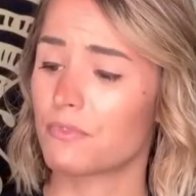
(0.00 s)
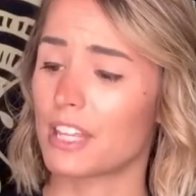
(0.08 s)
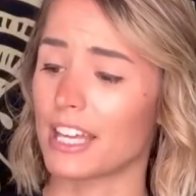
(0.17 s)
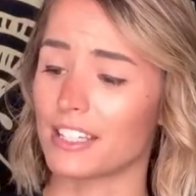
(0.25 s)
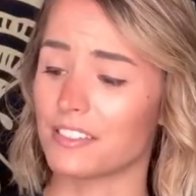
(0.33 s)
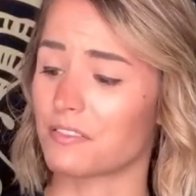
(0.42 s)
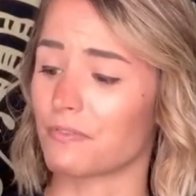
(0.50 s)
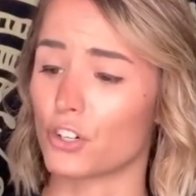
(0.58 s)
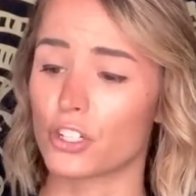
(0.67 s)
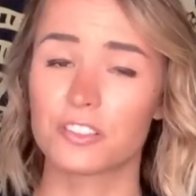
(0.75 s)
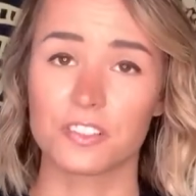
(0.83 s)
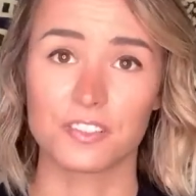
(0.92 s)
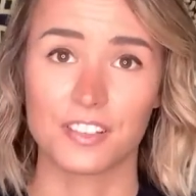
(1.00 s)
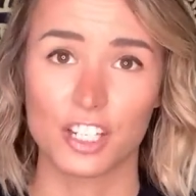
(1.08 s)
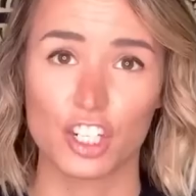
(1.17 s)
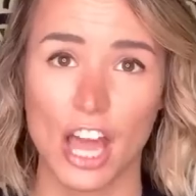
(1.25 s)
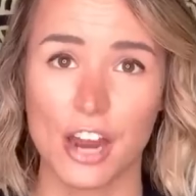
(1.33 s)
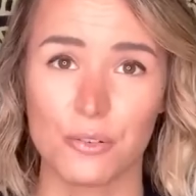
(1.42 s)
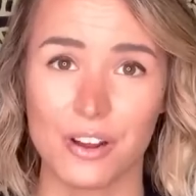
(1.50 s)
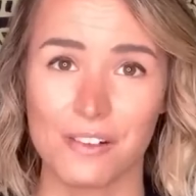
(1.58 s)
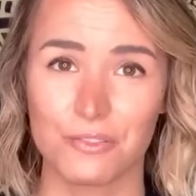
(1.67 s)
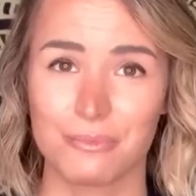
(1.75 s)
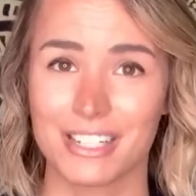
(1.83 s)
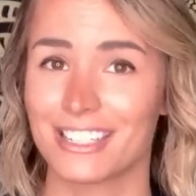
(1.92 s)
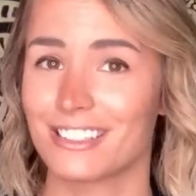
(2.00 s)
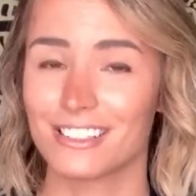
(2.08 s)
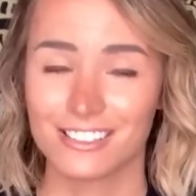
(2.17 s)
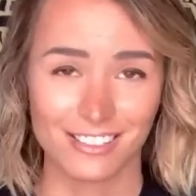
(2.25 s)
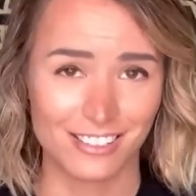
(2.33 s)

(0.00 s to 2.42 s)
that is versus the shadow government,